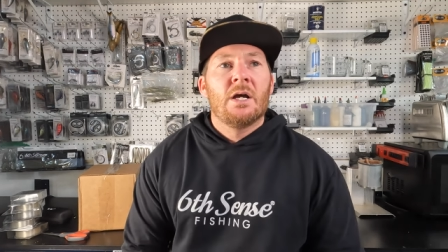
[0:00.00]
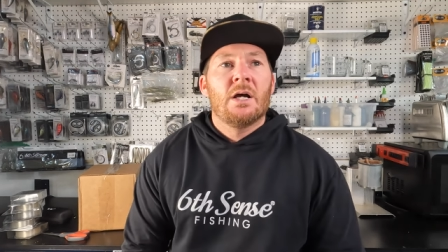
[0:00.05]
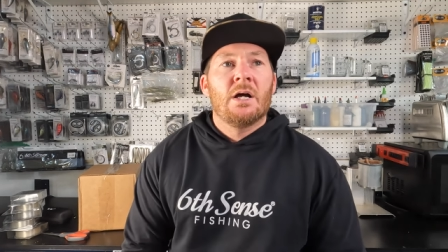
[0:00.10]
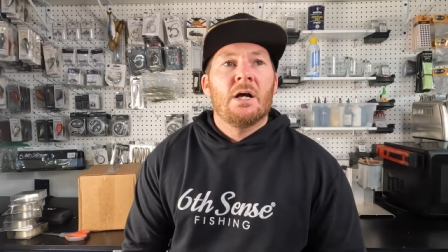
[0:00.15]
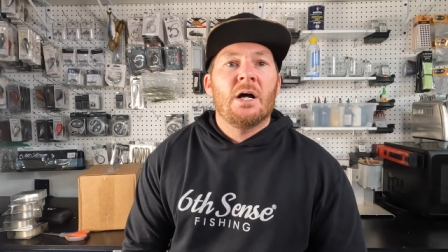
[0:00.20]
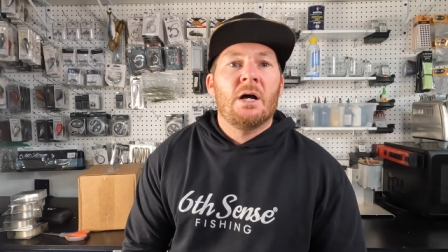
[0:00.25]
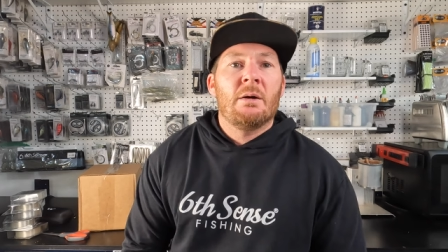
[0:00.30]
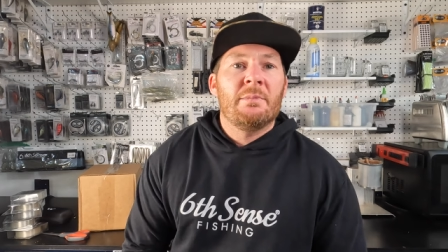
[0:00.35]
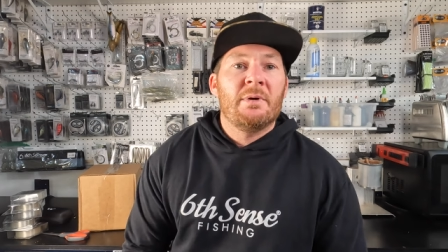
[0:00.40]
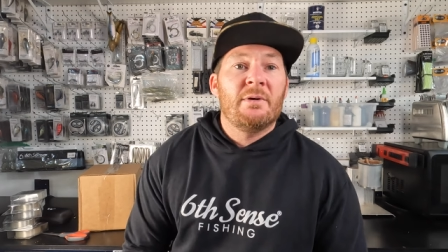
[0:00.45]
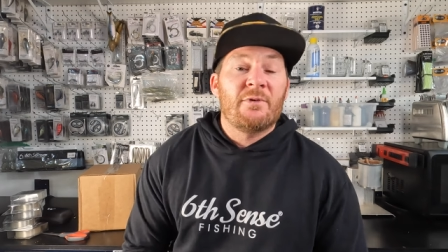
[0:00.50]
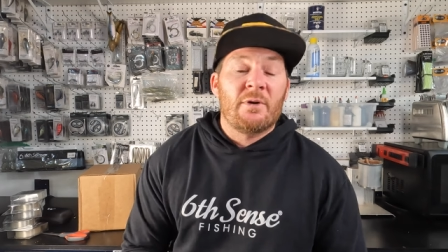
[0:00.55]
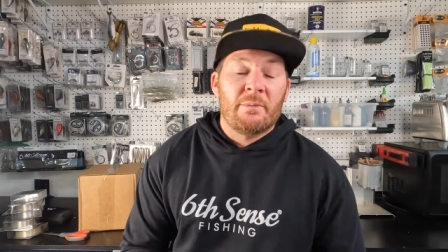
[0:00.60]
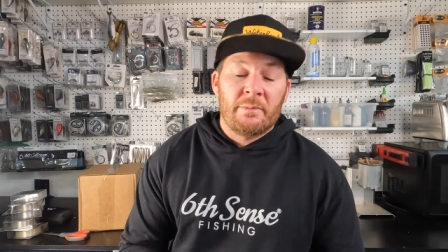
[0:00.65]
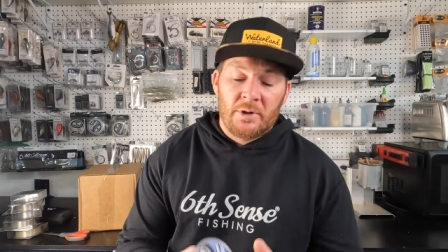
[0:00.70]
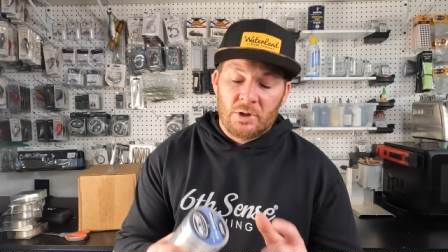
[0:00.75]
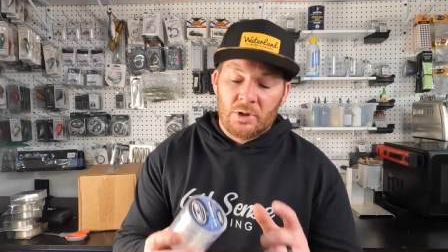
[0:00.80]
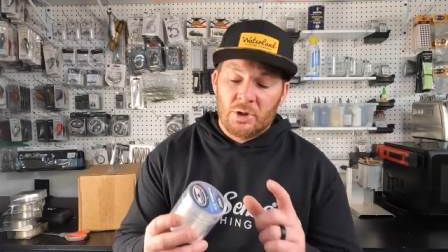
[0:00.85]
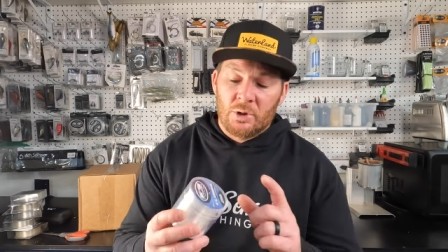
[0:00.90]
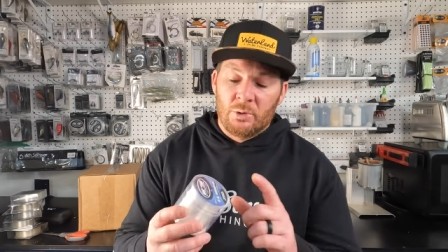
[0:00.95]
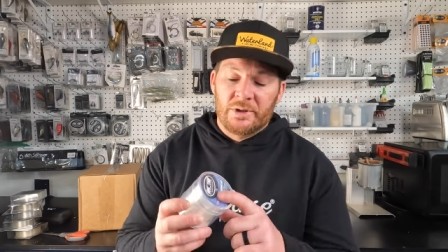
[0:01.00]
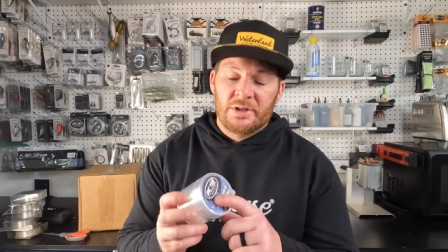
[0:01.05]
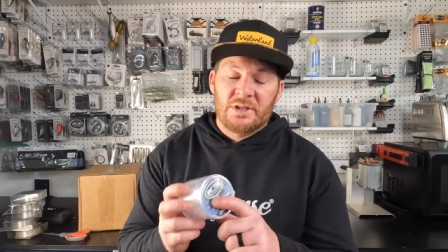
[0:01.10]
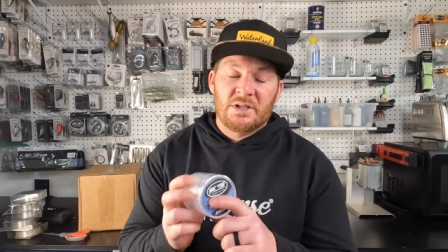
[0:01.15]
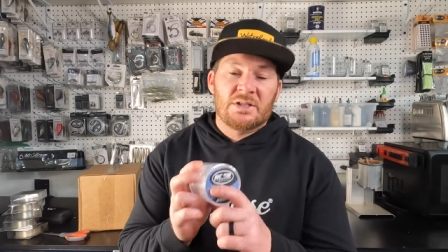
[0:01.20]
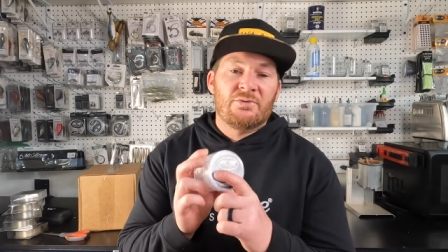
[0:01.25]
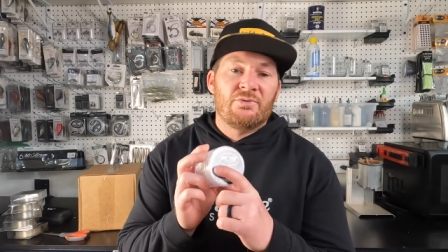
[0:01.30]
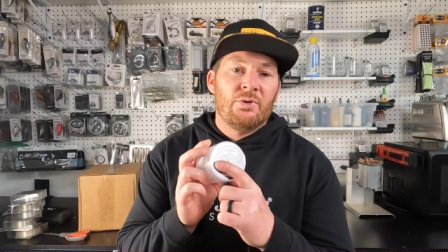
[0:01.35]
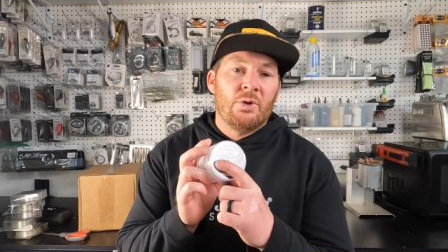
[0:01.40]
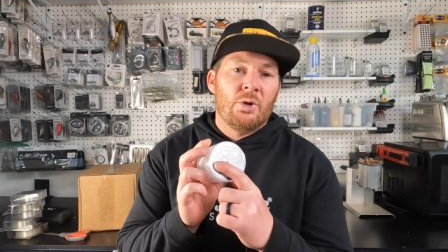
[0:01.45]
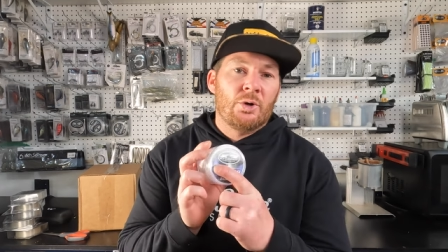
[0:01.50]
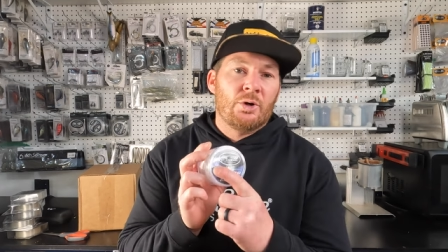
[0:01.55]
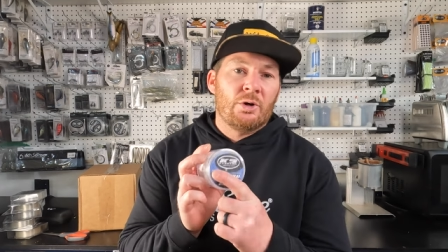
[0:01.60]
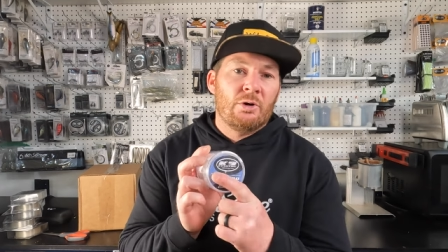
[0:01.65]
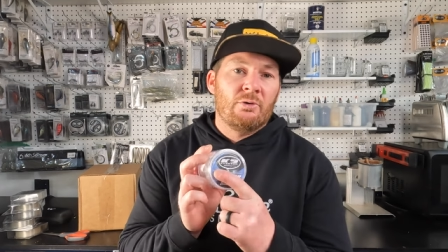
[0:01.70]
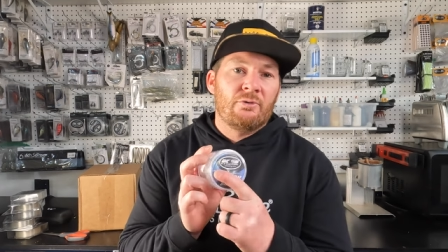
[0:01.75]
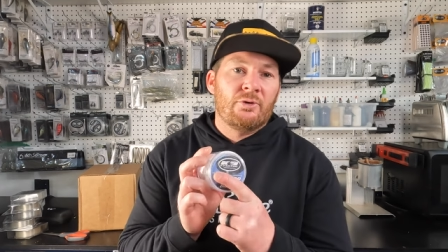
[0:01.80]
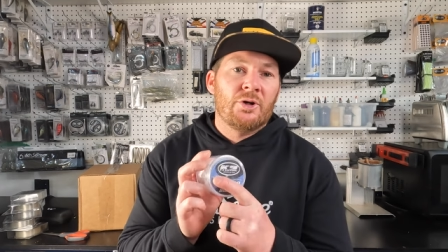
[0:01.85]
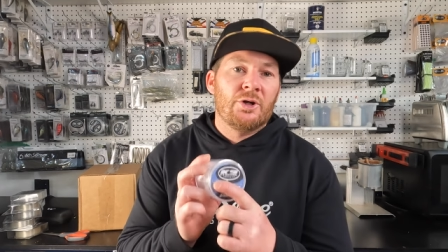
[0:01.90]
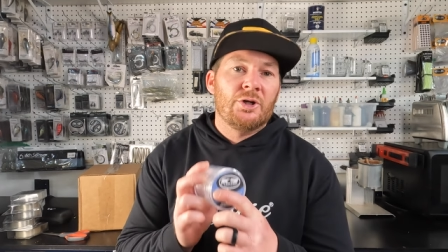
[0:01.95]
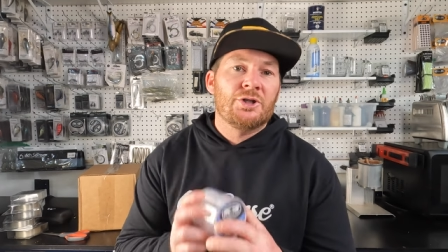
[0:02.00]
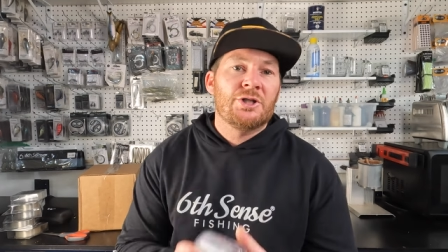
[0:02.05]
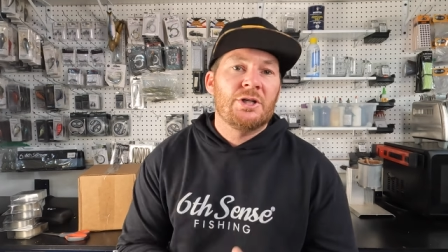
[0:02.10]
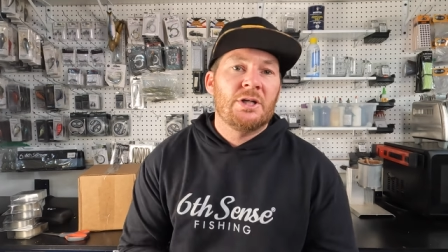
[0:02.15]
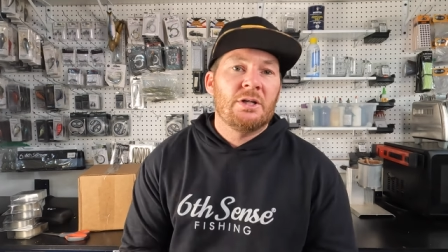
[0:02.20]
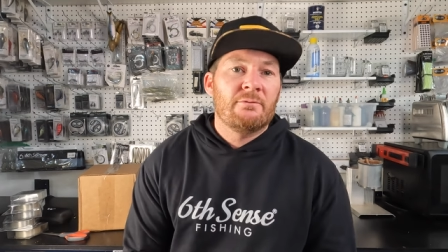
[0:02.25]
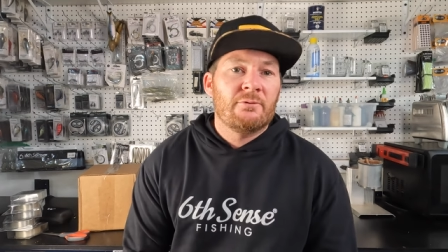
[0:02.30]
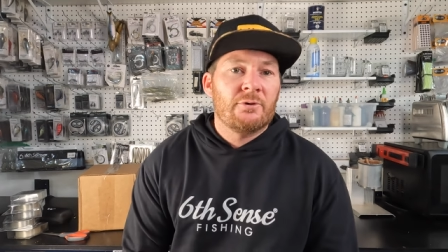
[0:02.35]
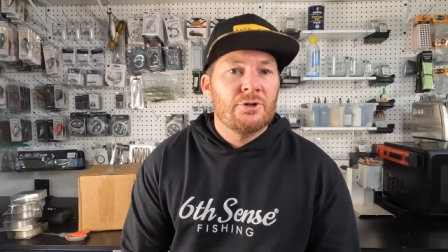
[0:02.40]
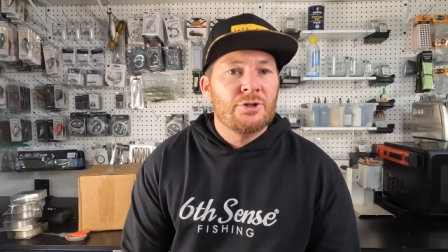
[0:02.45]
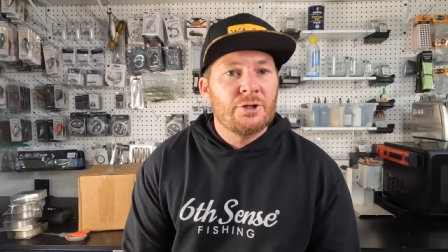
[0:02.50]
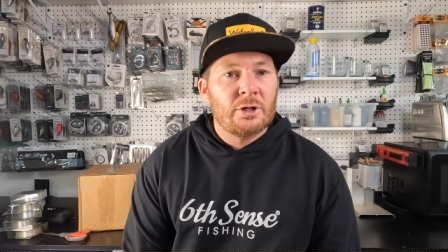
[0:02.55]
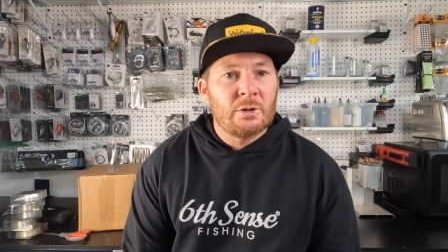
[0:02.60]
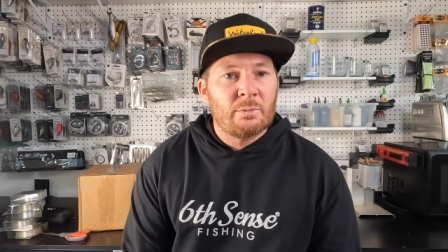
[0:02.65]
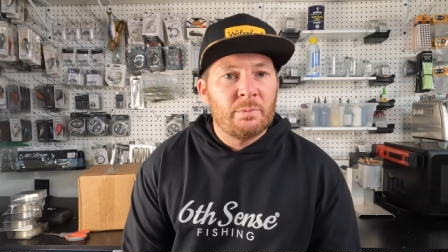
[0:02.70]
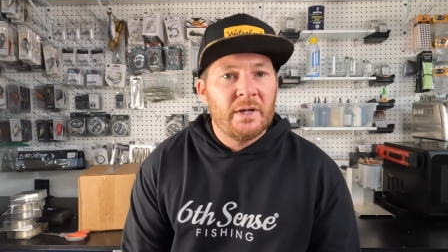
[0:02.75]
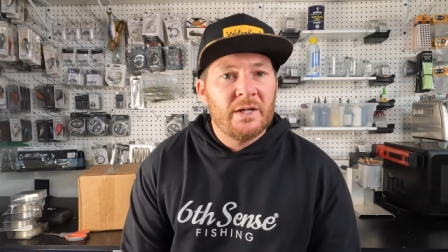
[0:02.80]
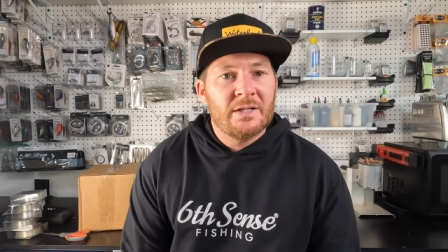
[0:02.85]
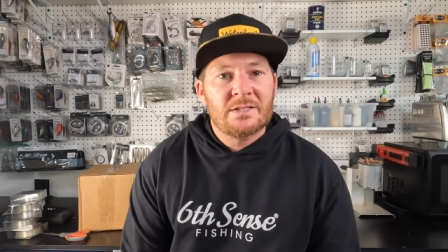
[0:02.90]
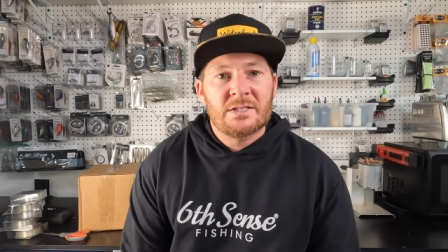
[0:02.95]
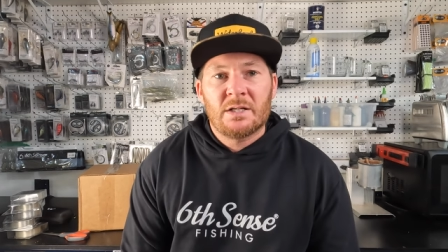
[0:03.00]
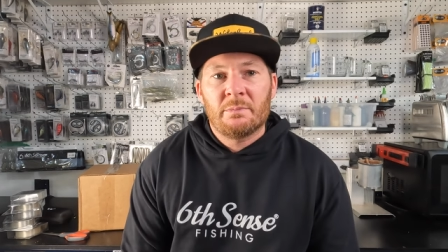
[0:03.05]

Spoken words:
If I'm gonna go with this Fluoro version for jerkbaits,